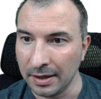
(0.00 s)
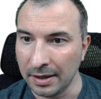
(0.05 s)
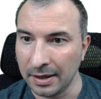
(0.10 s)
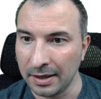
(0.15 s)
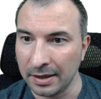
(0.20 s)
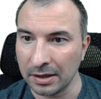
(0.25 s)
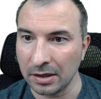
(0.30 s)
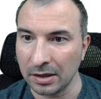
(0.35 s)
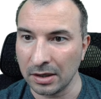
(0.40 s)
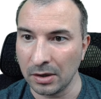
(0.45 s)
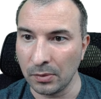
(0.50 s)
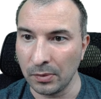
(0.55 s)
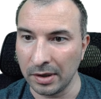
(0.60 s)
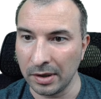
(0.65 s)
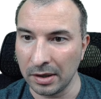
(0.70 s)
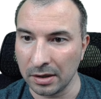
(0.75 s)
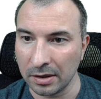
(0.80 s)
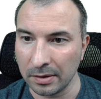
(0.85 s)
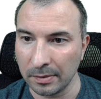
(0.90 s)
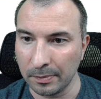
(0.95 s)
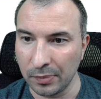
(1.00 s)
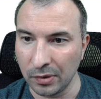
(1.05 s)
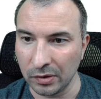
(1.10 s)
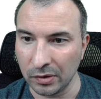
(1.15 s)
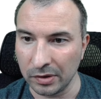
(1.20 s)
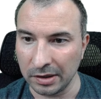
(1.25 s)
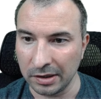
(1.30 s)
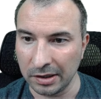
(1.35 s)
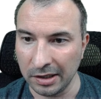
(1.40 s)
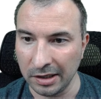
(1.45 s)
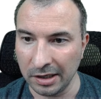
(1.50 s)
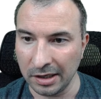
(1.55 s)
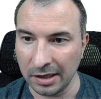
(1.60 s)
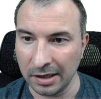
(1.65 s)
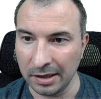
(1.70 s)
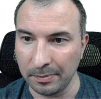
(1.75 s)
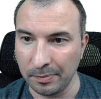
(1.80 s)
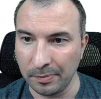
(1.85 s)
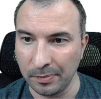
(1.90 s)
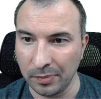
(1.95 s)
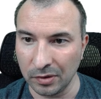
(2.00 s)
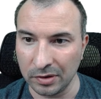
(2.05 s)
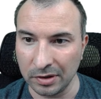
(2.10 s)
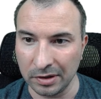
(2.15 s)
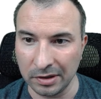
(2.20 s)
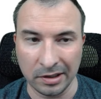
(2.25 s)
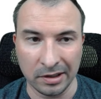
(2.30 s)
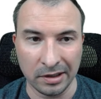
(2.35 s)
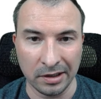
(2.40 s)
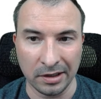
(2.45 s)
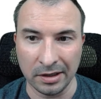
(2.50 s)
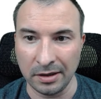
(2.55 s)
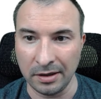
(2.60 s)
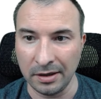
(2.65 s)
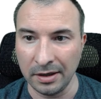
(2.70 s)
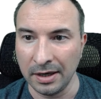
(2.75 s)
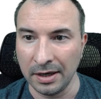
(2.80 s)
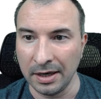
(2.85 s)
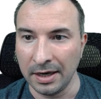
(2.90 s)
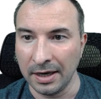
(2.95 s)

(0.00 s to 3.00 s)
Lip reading: and I will put it here and put it here.